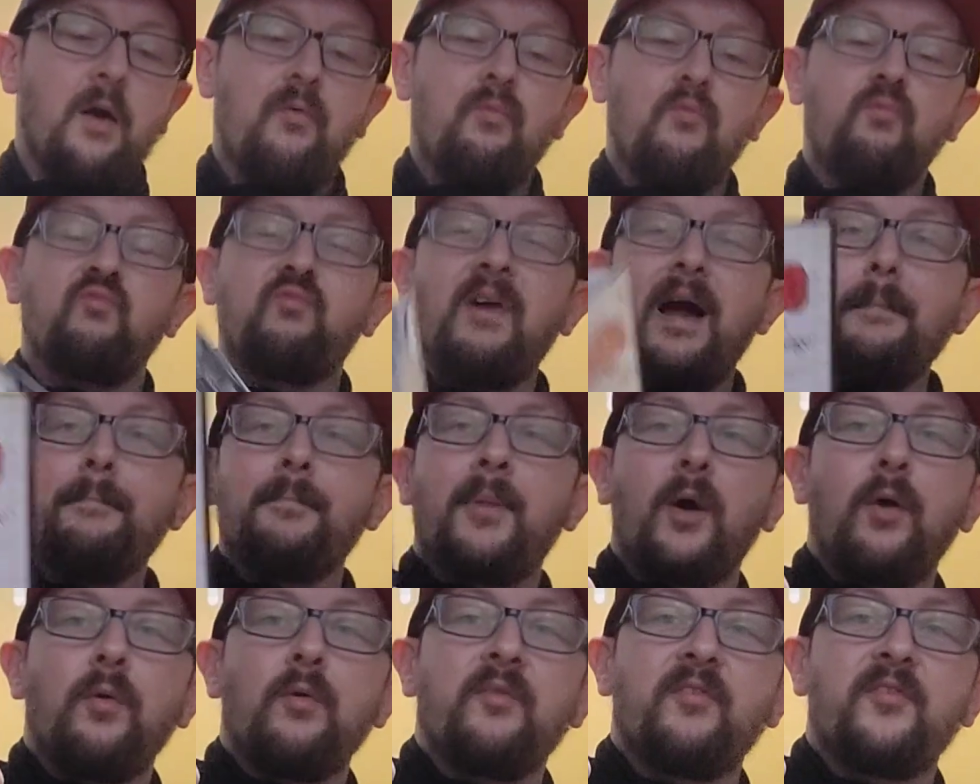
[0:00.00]

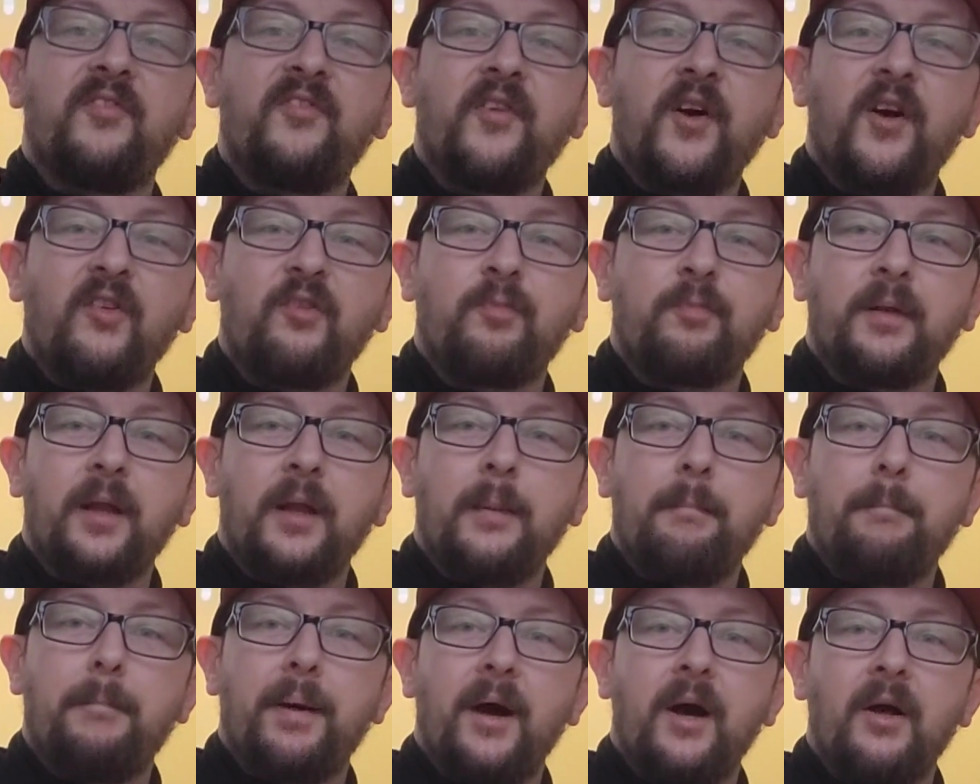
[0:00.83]
Rambo First
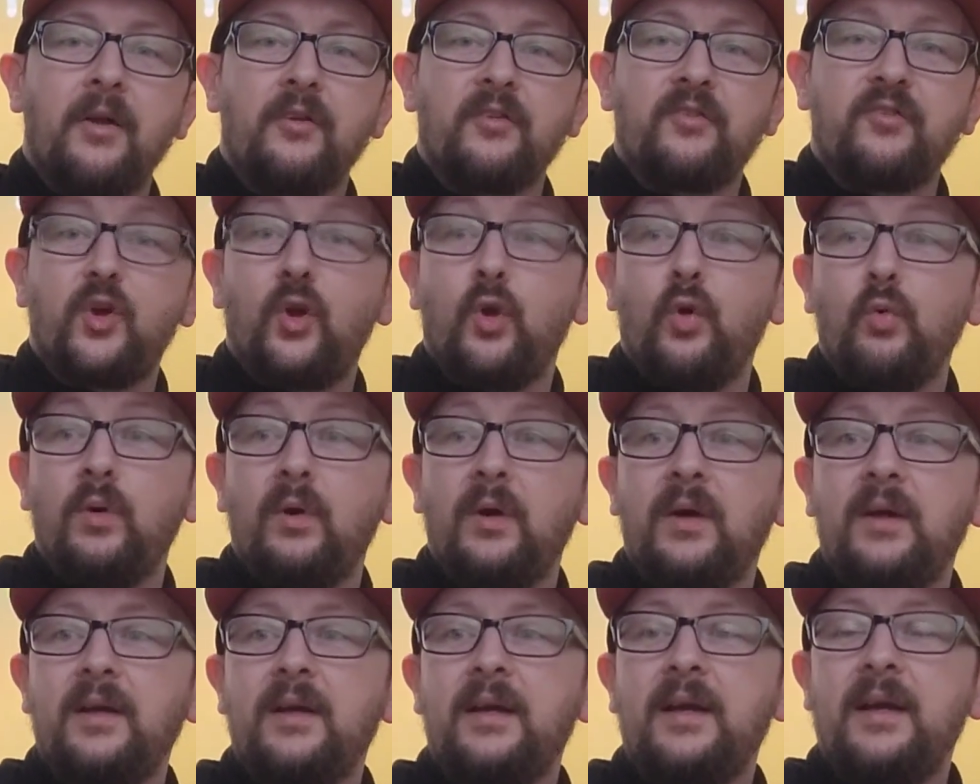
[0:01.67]
Blood Part 2,
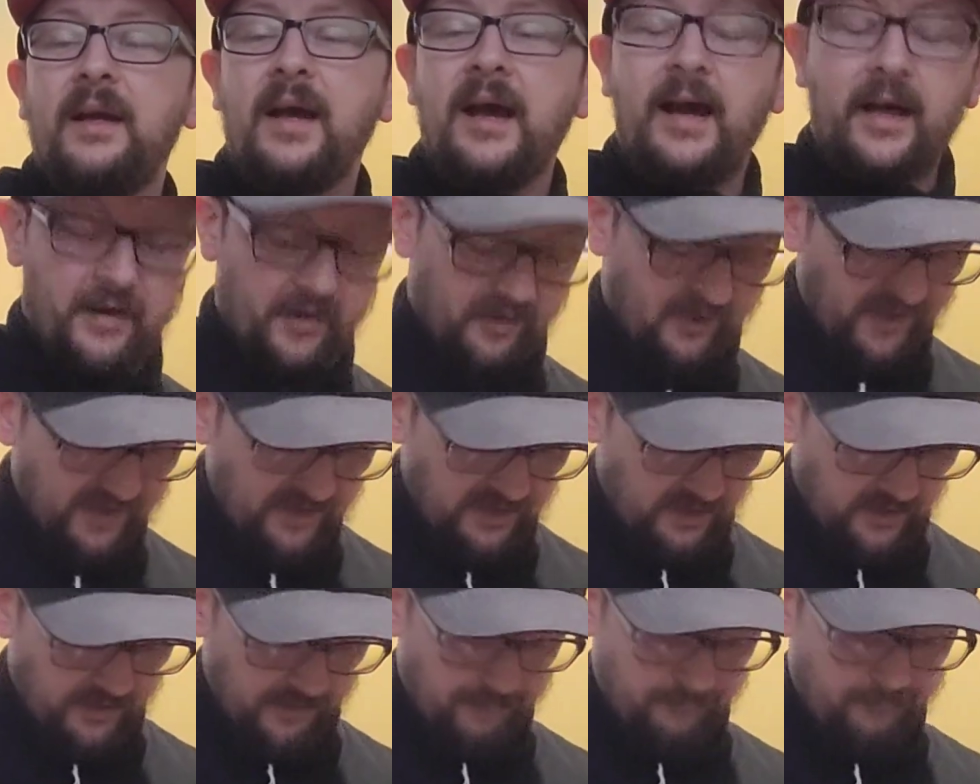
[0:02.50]
and I think
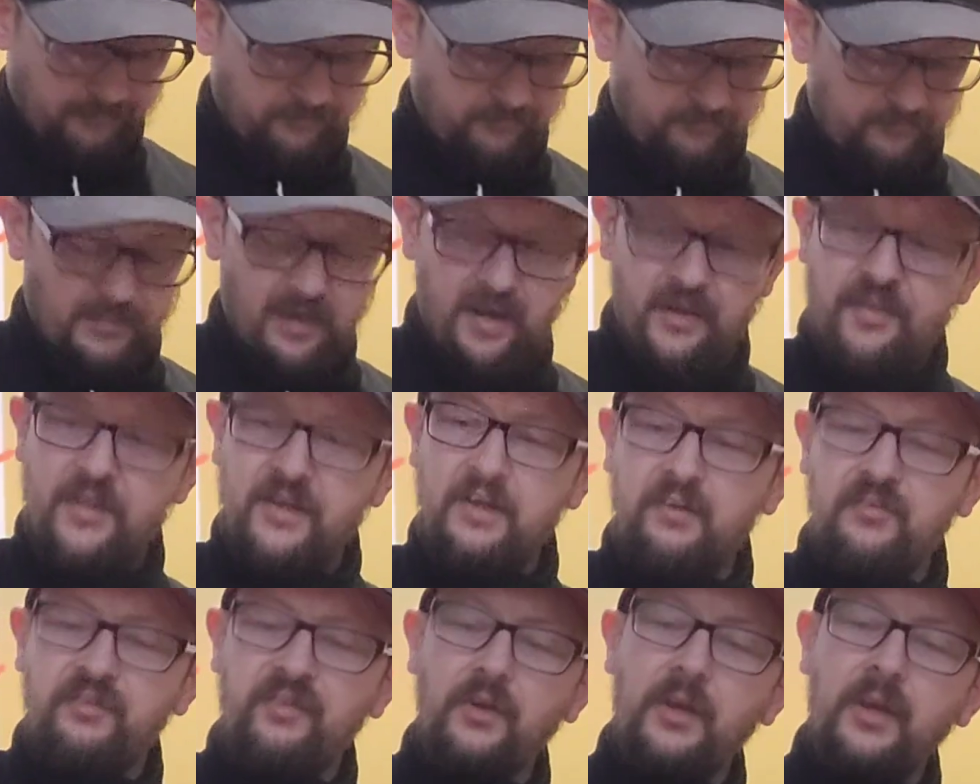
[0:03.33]
I
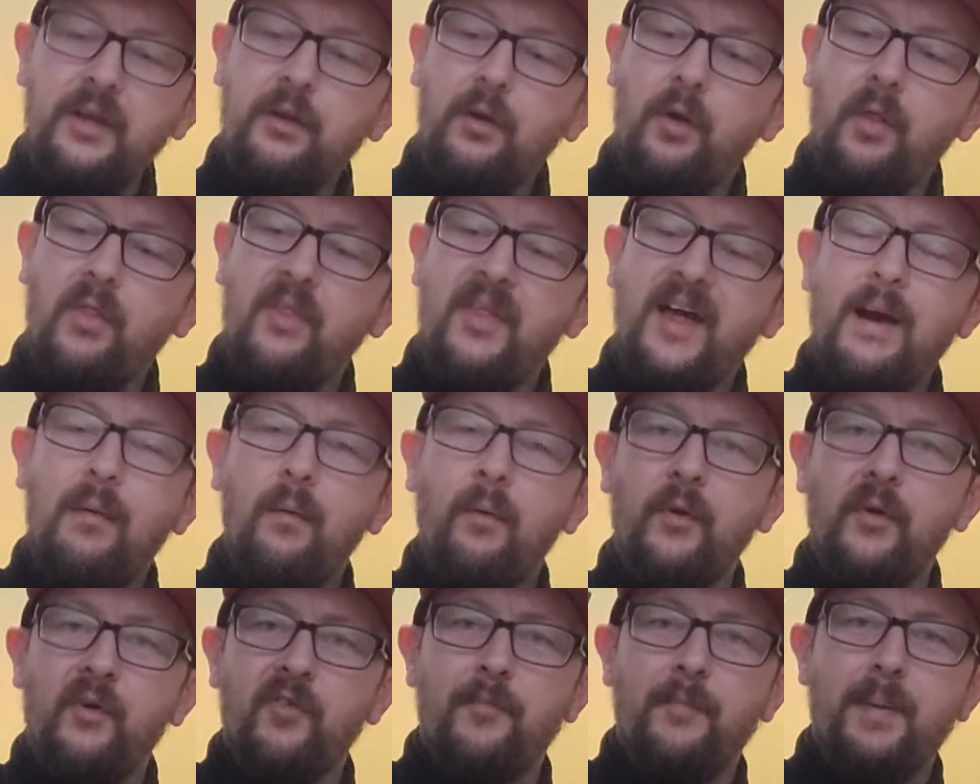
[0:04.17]
certainly got that one
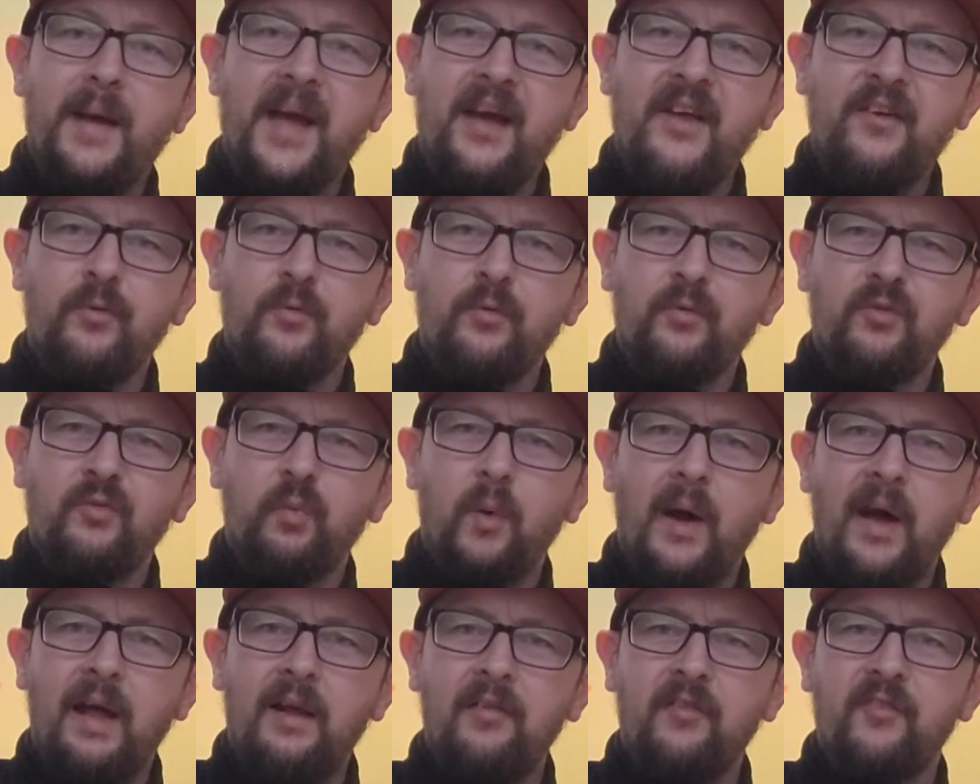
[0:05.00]
off Pedder as
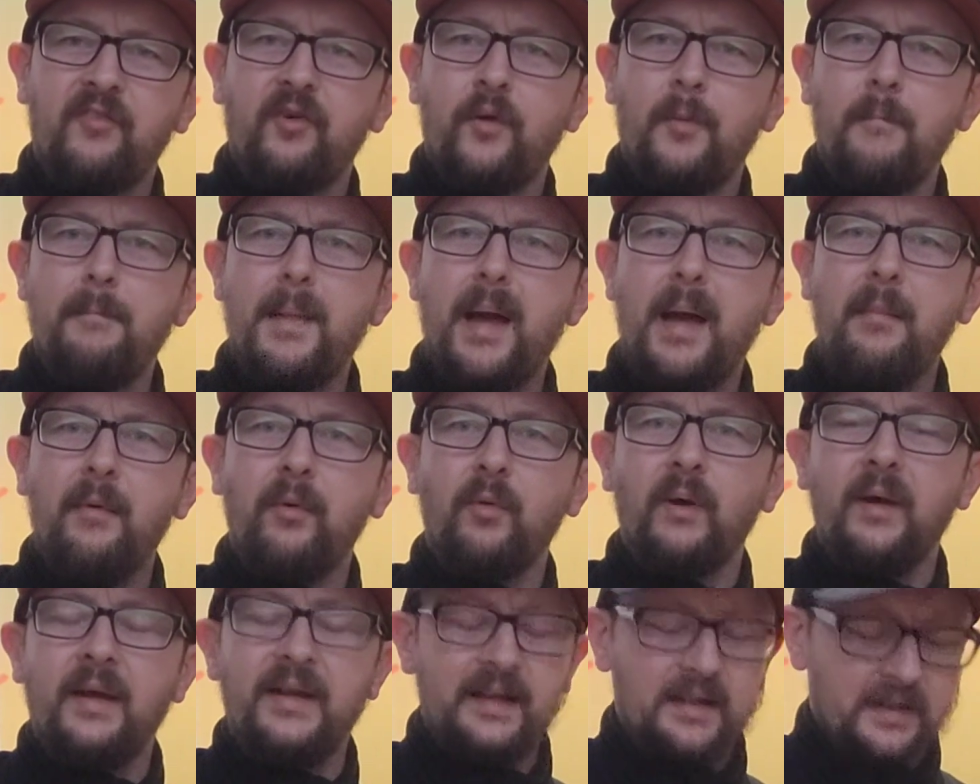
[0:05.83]
well from
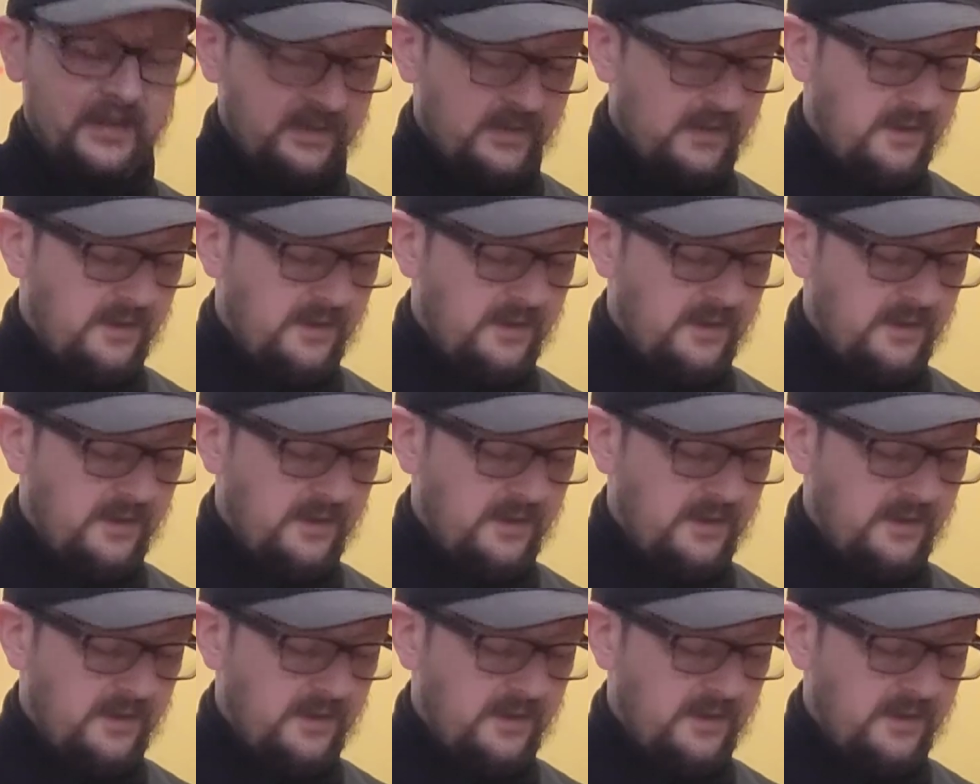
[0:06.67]
memory.